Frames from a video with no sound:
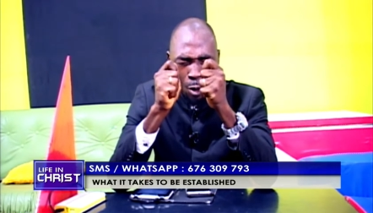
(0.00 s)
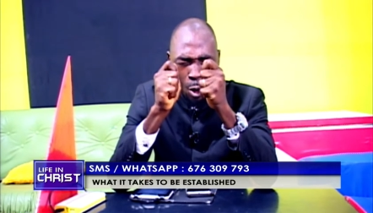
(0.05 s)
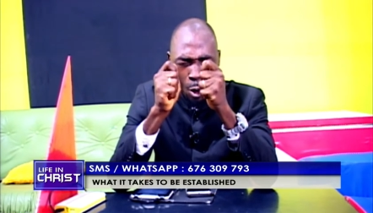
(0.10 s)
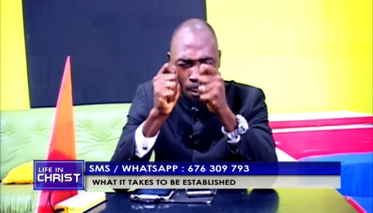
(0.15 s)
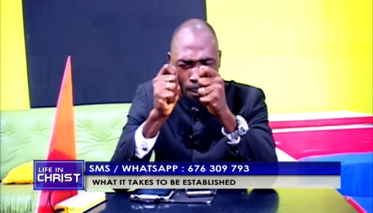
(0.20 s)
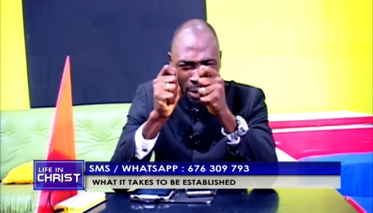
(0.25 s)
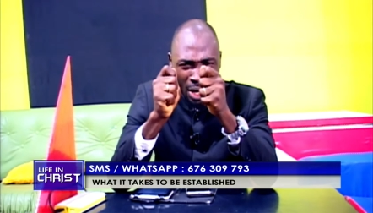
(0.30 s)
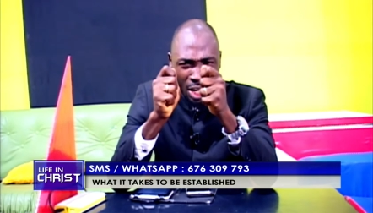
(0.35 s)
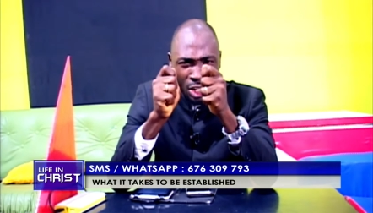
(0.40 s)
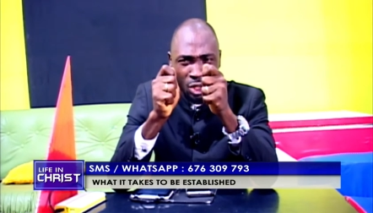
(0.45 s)

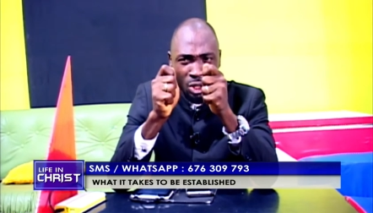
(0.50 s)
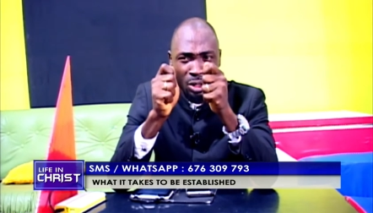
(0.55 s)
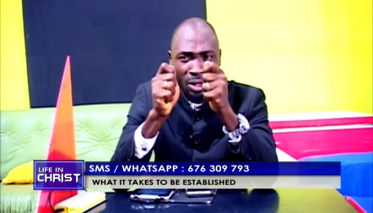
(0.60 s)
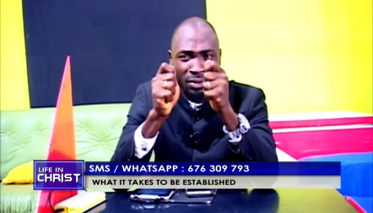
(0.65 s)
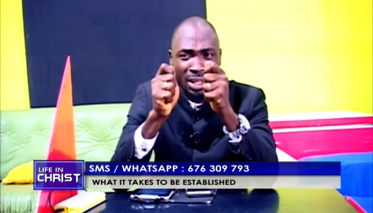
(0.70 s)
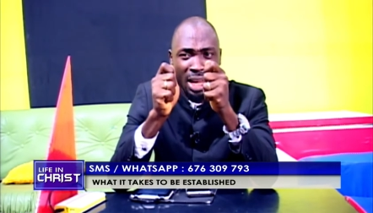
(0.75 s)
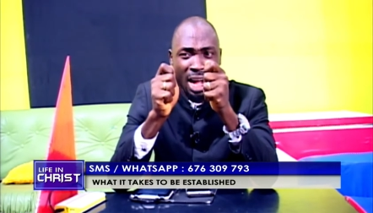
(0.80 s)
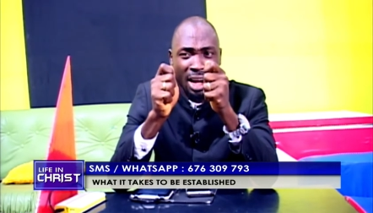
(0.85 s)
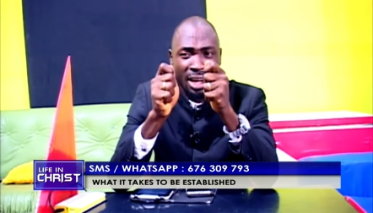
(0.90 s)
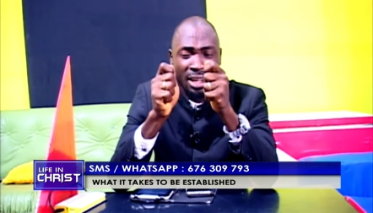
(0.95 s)
oppression of
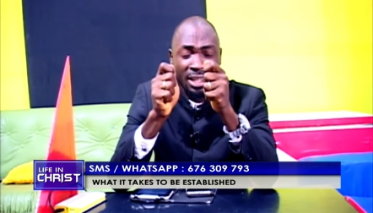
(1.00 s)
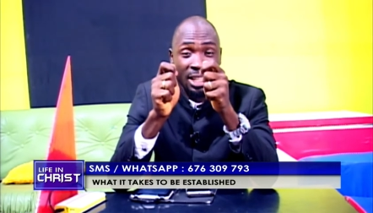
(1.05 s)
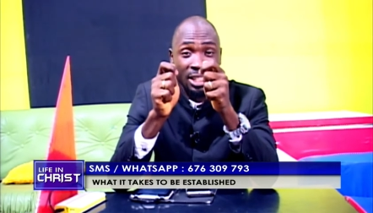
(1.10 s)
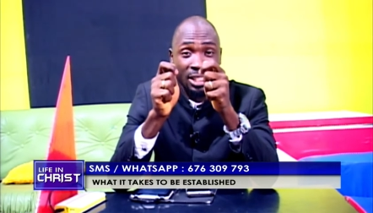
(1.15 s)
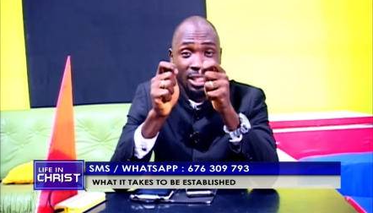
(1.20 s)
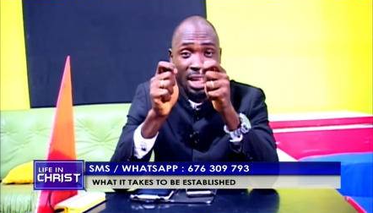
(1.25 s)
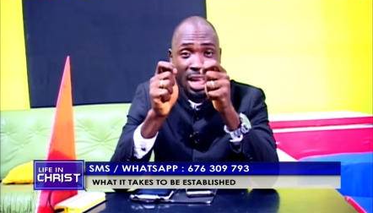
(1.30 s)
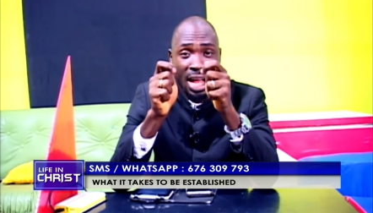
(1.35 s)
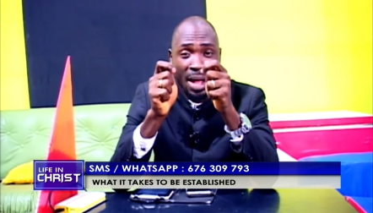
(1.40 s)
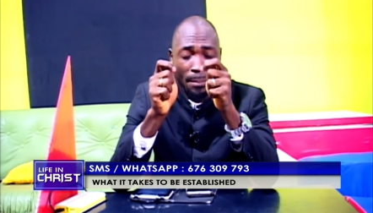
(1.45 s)

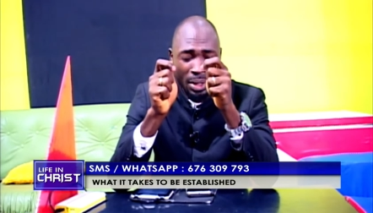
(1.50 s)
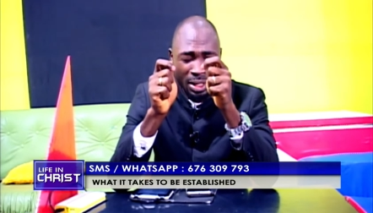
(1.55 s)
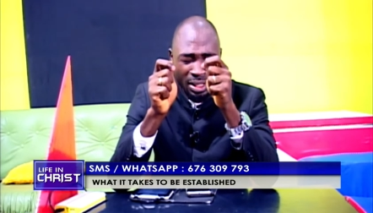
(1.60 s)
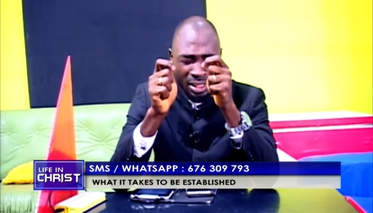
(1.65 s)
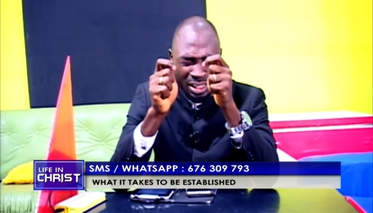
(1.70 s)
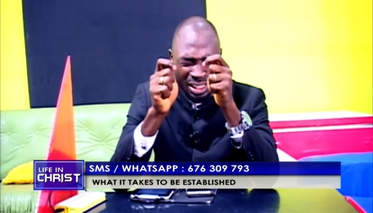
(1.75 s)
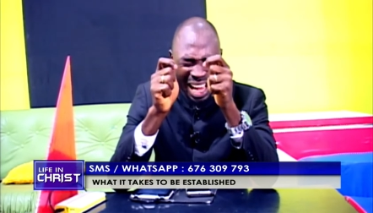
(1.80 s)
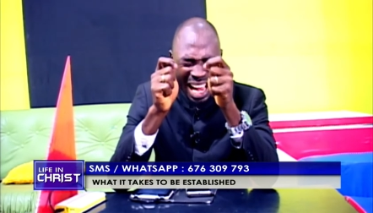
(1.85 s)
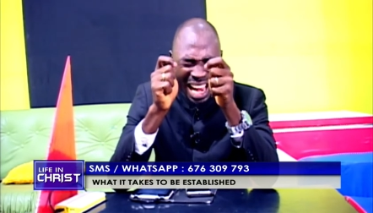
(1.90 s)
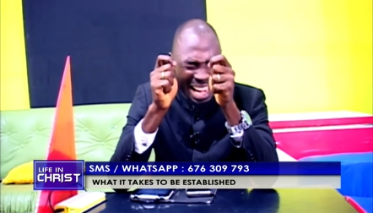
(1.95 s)
darkness be
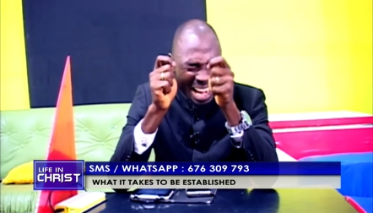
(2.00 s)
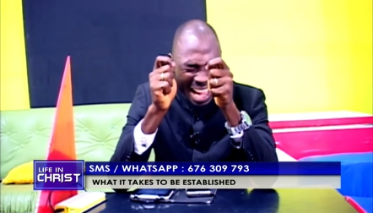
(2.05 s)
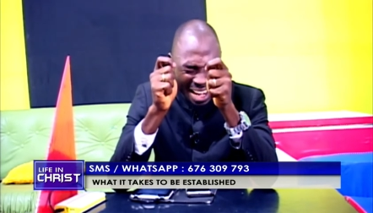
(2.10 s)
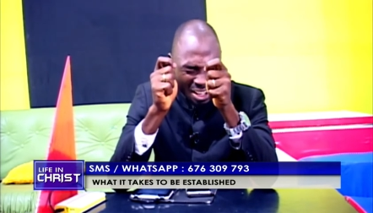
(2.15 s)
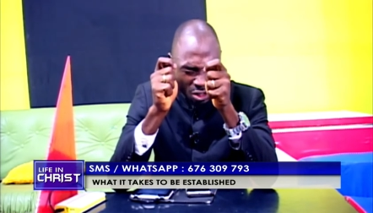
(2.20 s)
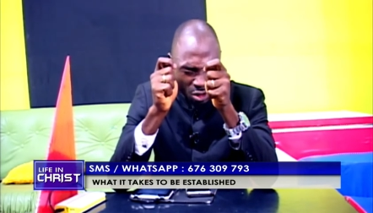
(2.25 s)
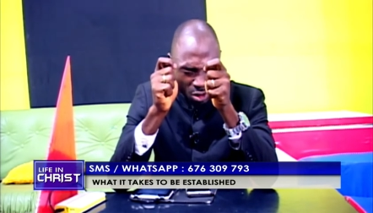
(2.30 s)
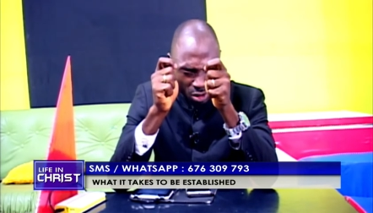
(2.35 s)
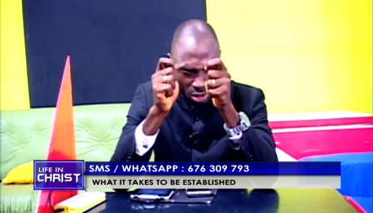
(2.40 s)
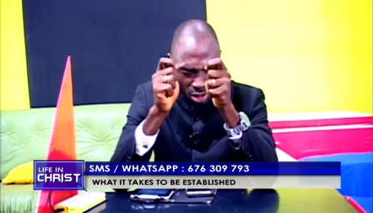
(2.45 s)

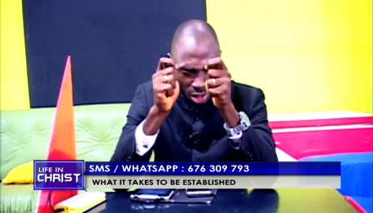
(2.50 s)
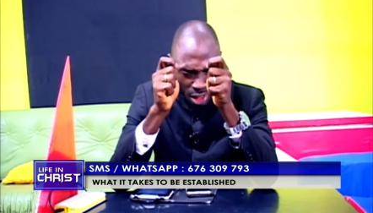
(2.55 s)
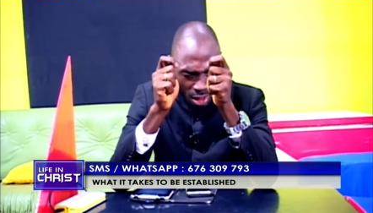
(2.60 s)
silenced